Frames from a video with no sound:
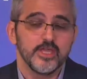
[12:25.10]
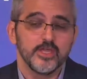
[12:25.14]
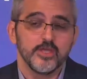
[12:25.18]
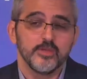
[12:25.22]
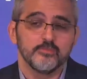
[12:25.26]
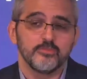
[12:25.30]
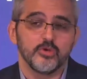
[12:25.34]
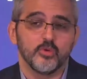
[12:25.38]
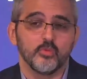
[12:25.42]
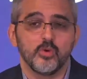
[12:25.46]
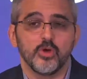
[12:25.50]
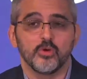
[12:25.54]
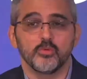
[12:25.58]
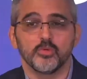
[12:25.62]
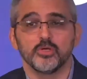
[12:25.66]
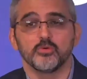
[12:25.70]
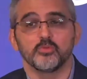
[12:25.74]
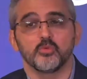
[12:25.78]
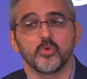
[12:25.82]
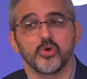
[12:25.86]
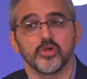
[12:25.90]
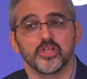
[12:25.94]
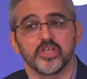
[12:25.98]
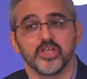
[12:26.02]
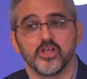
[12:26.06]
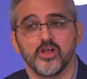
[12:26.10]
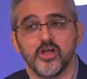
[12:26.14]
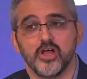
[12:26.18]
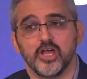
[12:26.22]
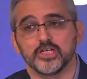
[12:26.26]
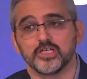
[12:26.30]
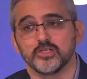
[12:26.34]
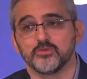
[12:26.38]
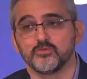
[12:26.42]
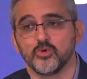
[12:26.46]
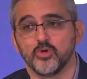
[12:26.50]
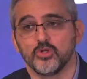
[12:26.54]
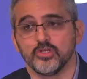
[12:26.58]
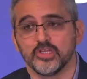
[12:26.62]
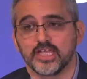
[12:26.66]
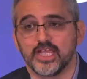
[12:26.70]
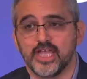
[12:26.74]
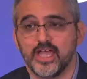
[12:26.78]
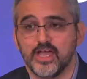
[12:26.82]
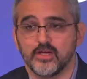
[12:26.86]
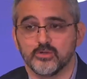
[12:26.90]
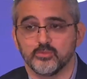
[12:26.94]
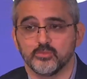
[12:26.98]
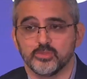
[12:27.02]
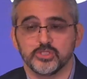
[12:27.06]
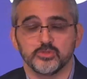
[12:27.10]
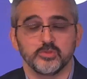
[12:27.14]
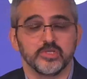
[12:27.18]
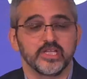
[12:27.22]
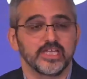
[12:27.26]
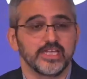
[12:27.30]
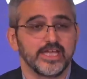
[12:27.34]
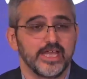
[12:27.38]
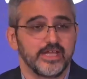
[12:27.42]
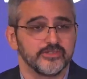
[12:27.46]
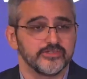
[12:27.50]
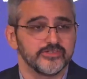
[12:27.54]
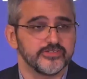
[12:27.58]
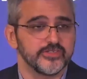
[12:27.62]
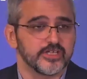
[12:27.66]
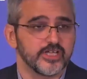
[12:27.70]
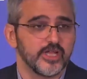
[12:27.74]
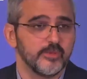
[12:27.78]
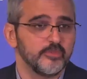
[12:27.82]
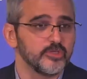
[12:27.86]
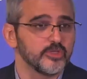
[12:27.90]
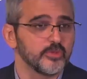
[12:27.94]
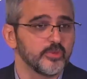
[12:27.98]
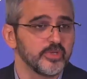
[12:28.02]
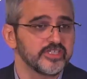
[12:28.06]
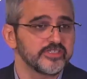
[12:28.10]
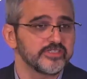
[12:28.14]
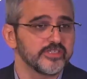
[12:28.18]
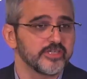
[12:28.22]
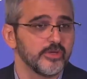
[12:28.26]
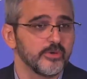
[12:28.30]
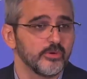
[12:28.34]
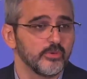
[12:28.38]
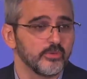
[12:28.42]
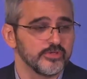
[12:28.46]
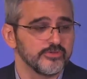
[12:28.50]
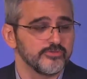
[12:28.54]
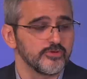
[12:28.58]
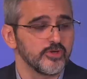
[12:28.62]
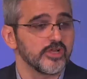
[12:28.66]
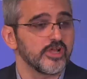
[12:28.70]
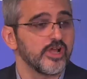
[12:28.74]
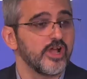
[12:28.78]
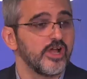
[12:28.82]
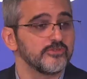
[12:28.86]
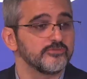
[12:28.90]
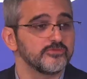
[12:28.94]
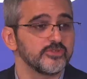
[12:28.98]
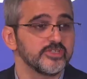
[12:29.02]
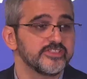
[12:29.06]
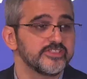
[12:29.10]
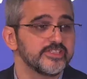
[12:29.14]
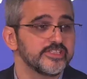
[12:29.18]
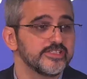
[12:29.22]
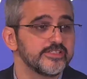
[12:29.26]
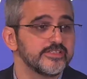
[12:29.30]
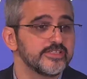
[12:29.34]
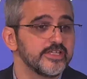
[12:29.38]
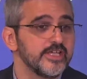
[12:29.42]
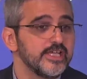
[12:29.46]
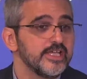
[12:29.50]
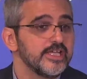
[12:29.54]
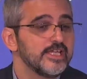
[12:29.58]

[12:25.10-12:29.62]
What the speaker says: But what we're working on and rolling out, which we announced a couple of weeks ago at one of our conferences,